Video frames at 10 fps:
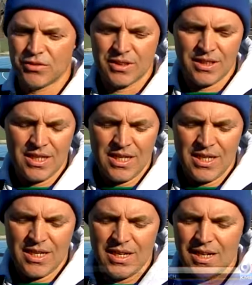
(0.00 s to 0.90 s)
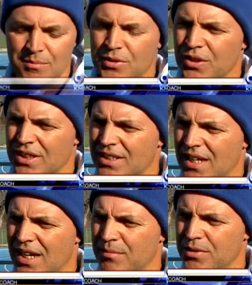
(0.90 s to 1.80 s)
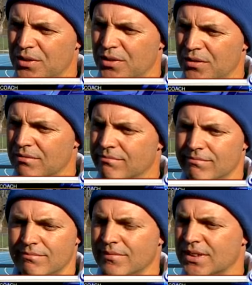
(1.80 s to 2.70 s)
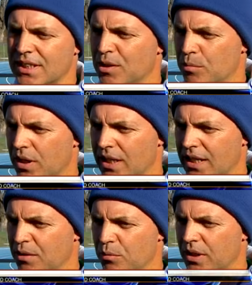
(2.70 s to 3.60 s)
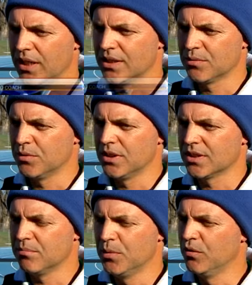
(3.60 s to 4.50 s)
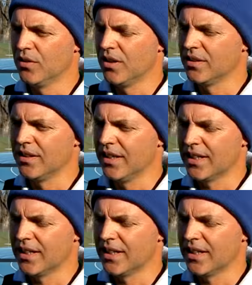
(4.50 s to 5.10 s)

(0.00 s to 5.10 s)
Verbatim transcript: really um, took the time to celebrate any wins. We're just moving on to the